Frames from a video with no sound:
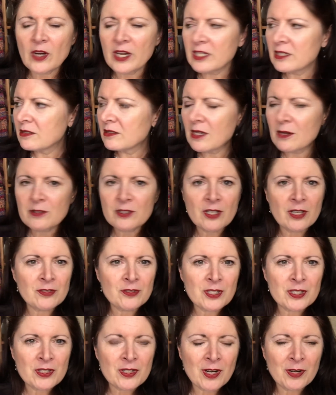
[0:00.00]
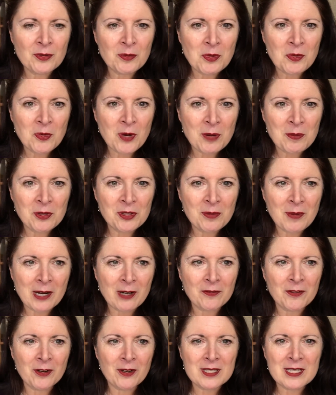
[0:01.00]
right, I was just trying to remember where I put the
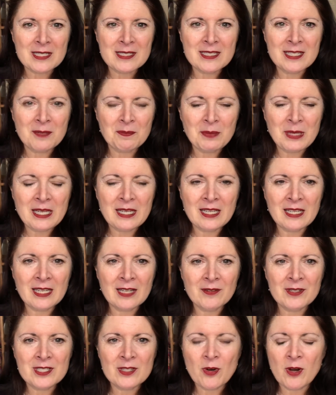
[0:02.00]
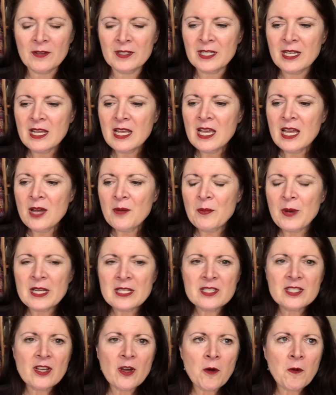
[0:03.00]
microphone because I see it peaking every so often.
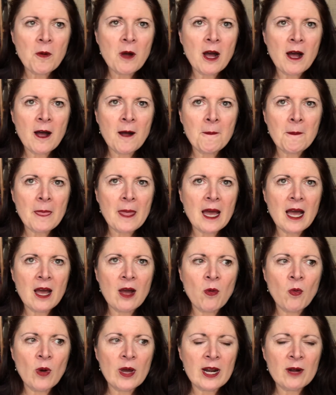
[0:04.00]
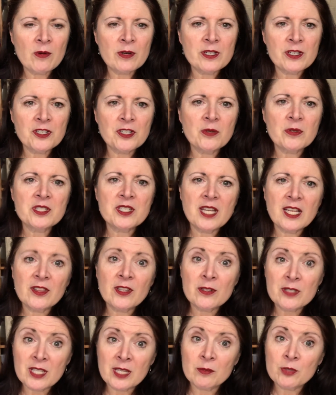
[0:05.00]
But so um, what I want to do is
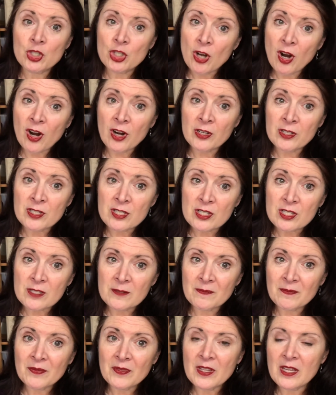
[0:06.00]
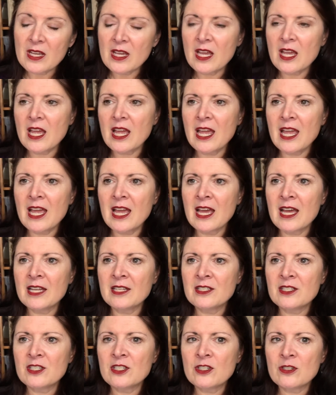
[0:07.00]
take those same charts
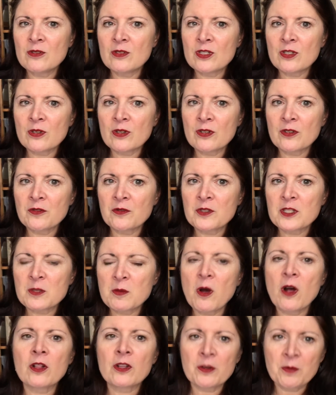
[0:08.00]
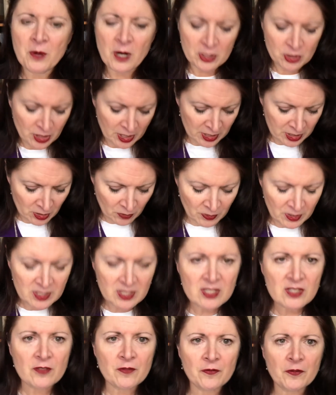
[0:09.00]
and do sort of smaller projects. So
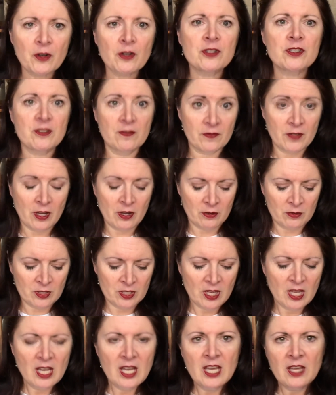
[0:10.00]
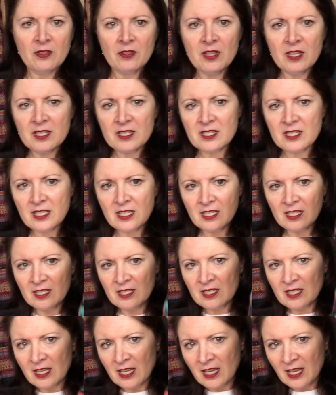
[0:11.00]
this is the first of those. This
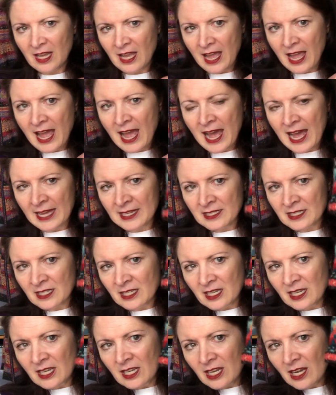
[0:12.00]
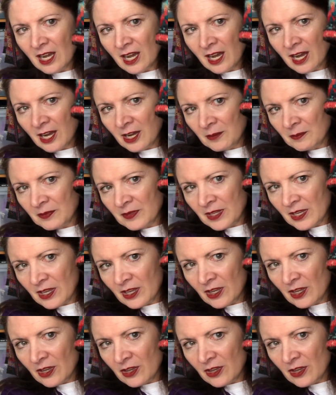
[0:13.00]
is a hat. Um,